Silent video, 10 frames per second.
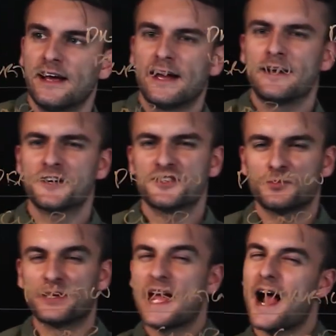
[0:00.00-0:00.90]
and not
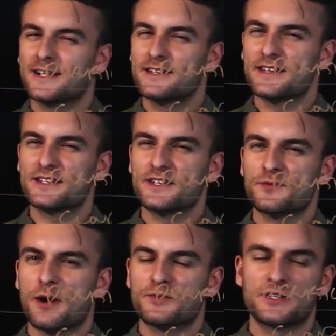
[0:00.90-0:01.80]
just react to this
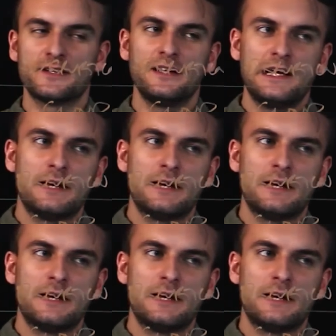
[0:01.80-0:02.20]
disruption,